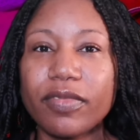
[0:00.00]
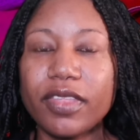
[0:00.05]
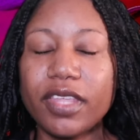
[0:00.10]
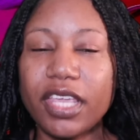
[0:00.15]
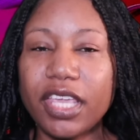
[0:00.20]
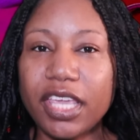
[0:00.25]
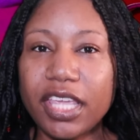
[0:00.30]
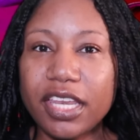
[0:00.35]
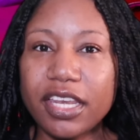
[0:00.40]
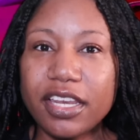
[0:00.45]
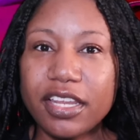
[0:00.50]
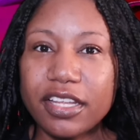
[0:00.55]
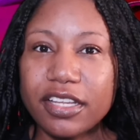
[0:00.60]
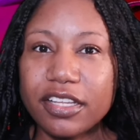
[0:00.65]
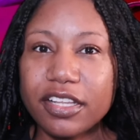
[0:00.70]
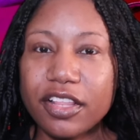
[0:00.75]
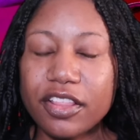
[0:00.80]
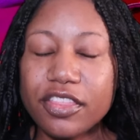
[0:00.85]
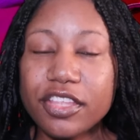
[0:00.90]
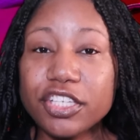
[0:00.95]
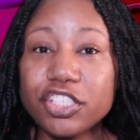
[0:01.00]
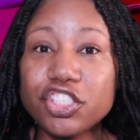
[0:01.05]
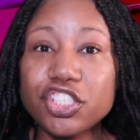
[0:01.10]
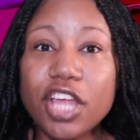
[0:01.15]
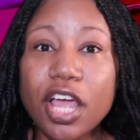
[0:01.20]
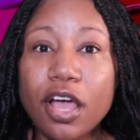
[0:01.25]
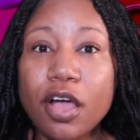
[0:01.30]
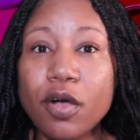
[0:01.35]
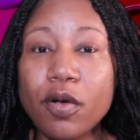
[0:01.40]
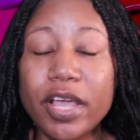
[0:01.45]
in the
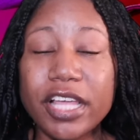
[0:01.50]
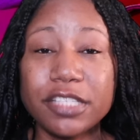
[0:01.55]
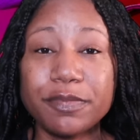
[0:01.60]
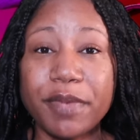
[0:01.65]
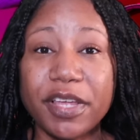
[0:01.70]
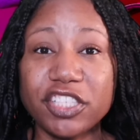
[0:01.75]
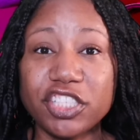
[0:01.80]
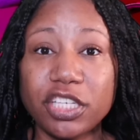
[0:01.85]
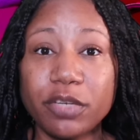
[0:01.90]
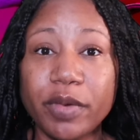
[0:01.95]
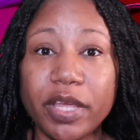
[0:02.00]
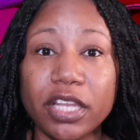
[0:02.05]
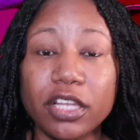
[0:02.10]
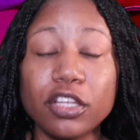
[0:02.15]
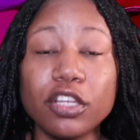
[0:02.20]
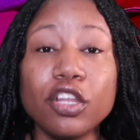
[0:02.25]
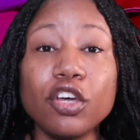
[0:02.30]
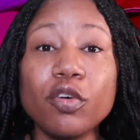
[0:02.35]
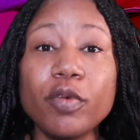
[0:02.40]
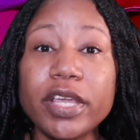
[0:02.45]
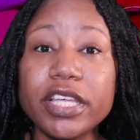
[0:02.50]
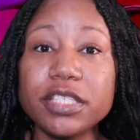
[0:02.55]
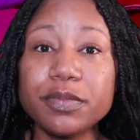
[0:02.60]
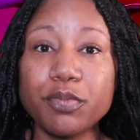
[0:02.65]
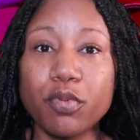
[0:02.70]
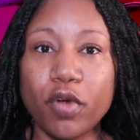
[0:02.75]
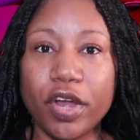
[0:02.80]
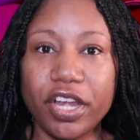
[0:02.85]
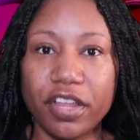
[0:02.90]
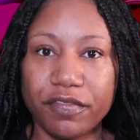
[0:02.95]
show, especially with Louis'
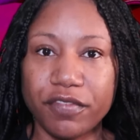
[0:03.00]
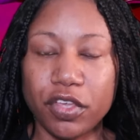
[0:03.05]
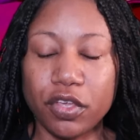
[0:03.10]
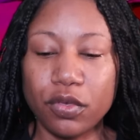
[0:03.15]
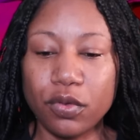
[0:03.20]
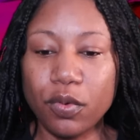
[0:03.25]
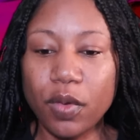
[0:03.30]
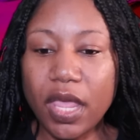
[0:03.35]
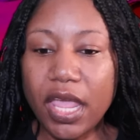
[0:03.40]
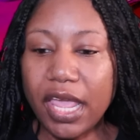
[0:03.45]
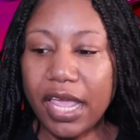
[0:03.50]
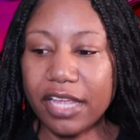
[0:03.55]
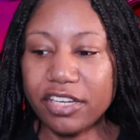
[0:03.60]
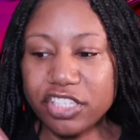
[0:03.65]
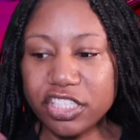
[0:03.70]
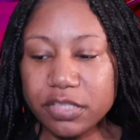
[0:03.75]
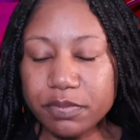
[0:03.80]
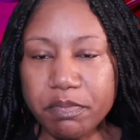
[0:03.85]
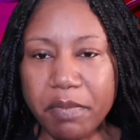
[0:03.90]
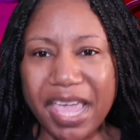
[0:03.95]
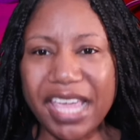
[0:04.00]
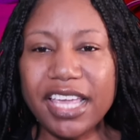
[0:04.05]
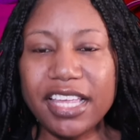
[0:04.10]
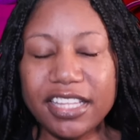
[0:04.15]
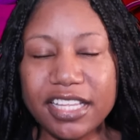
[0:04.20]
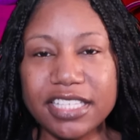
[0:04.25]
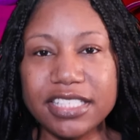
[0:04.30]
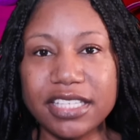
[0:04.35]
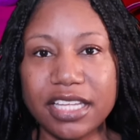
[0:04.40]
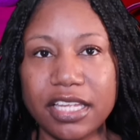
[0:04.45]
point of view, and just
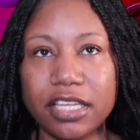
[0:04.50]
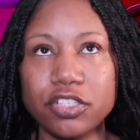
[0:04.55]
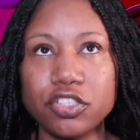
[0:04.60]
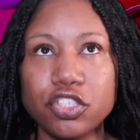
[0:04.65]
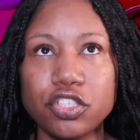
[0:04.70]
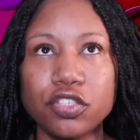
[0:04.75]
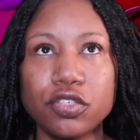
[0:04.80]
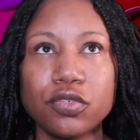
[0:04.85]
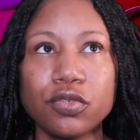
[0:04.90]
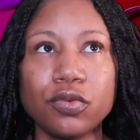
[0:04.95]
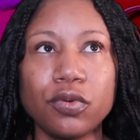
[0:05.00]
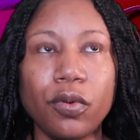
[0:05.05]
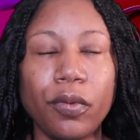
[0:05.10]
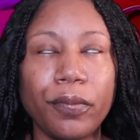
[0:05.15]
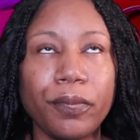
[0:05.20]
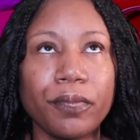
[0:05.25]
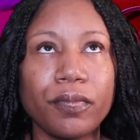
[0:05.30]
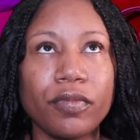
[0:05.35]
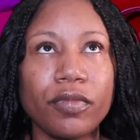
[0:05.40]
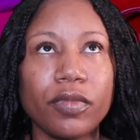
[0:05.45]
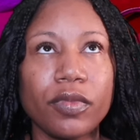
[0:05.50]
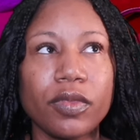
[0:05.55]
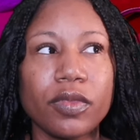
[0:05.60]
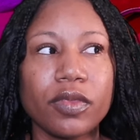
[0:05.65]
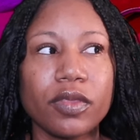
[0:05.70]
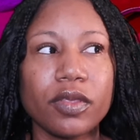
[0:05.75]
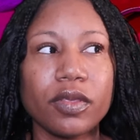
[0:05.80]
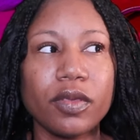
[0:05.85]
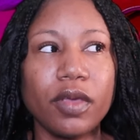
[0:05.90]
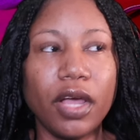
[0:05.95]
making this into
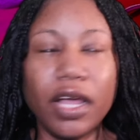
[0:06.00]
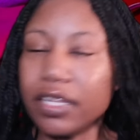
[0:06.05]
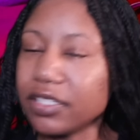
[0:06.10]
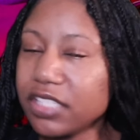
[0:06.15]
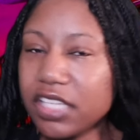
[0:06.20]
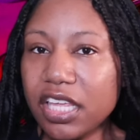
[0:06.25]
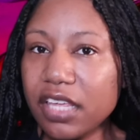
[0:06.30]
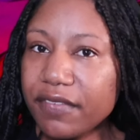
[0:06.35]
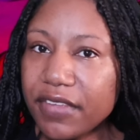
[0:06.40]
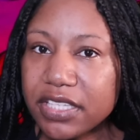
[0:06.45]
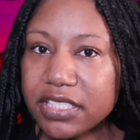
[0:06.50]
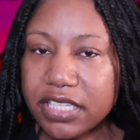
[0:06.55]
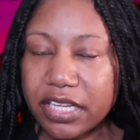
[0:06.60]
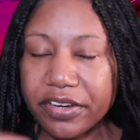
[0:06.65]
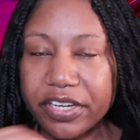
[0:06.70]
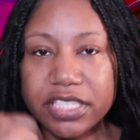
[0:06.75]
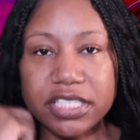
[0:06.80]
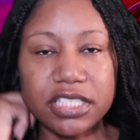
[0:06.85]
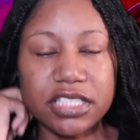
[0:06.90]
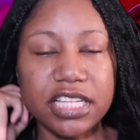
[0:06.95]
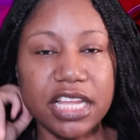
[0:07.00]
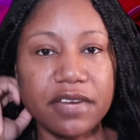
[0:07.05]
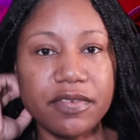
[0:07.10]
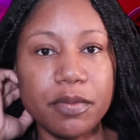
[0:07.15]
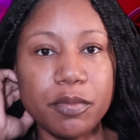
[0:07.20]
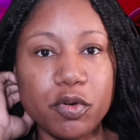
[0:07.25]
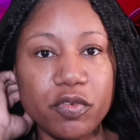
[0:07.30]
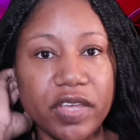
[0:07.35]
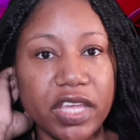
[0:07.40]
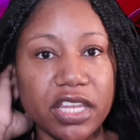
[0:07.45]
a TV series instead of
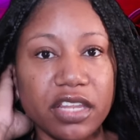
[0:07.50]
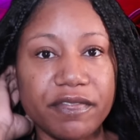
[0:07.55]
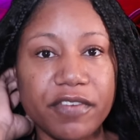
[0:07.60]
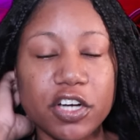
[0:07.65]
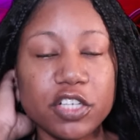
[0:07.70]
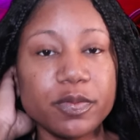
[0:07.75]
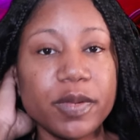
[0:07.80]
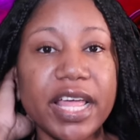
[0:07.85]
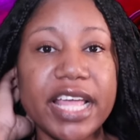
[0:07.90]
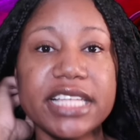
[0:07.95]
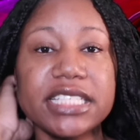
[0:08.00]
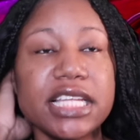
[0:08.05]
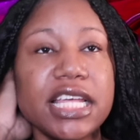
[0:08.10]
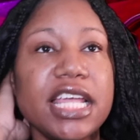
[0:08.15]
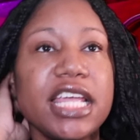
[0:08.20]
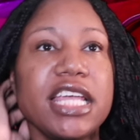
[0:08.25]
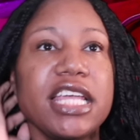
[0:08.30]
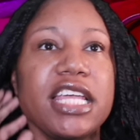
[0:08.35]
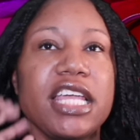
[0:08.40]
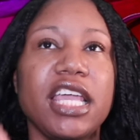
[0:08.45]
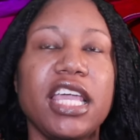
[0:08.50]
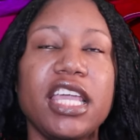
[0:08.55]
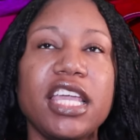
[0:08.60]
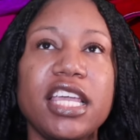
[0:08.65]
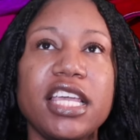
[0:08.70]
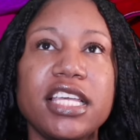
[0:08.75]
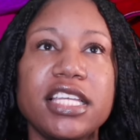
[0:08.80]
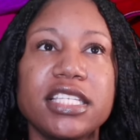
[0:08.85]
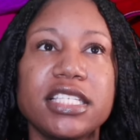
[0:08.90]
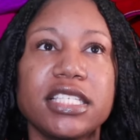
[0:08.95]
a movie in the first place,
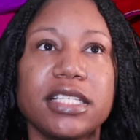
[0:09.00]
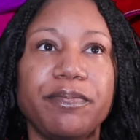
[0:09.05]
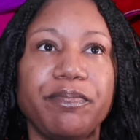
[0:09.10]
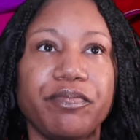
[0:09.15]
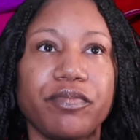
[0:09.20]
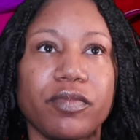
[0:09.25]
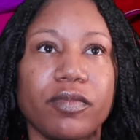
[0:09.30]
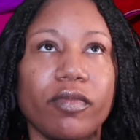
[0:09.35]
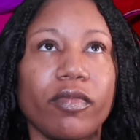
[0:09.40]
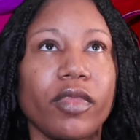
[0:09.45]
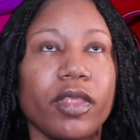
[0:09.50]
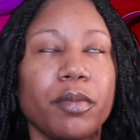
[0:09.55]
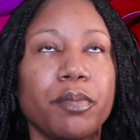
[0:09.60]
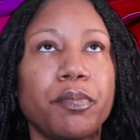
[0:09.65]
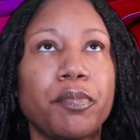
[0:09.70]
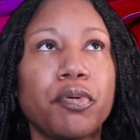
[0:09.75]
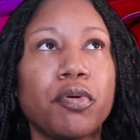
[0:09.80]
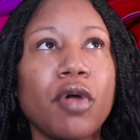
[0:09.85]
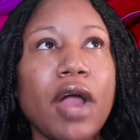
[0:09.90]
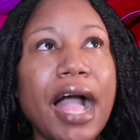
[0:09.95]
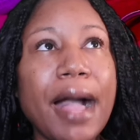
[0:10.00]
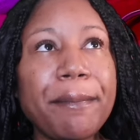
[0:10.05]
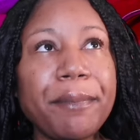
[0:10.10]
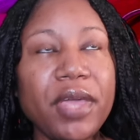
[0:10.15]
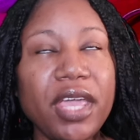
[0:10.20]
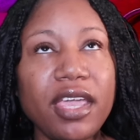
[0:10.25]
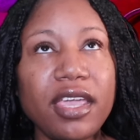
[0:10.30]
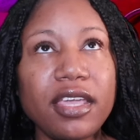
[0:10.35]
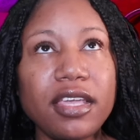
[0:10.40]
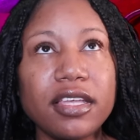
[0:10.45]
is
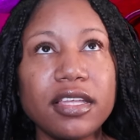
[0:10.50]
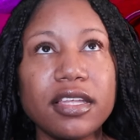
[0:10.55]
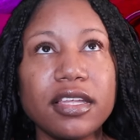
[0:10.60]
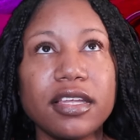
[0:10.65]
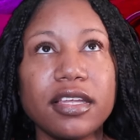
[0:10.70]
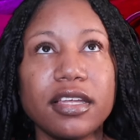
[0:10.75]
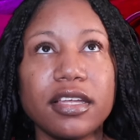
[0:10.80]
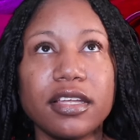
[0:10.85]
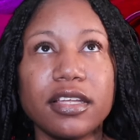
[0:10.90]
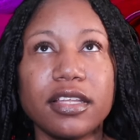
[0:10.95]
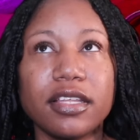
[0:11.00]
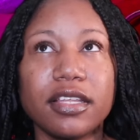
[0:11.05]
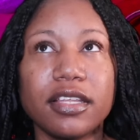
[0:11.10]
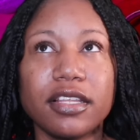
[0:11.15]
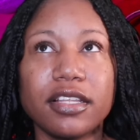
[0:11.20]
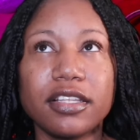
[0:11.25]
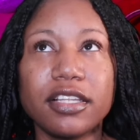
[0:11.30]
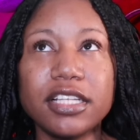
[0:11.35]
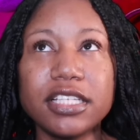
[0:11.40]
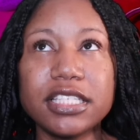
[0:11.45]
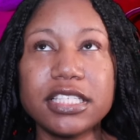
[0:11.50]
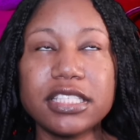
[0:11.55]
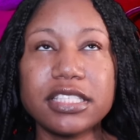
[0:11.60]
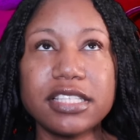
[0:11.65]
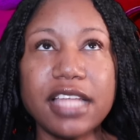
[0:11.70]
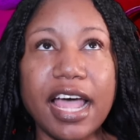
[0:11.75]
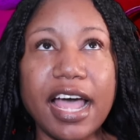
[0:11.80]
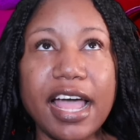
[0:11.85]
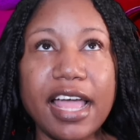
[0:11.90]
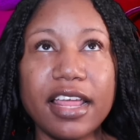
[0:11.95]
propping
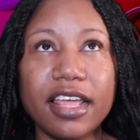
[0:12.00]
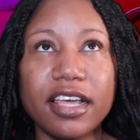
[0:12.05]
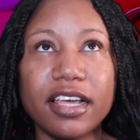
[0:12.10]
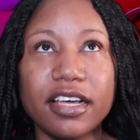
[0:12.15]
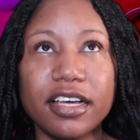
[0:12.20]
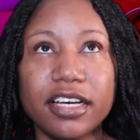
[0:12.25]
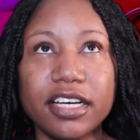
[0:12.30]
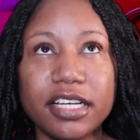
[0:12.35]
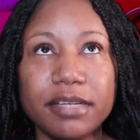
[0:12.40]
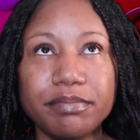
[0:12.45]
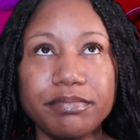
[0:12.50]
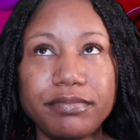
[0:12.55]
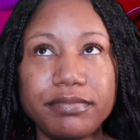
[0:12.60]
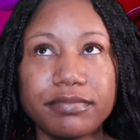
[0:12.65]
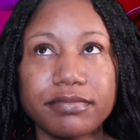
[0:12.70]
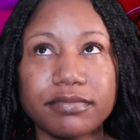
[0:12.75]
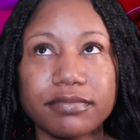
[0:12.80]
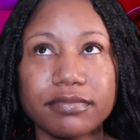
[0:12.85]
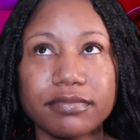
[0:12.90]
Lestat up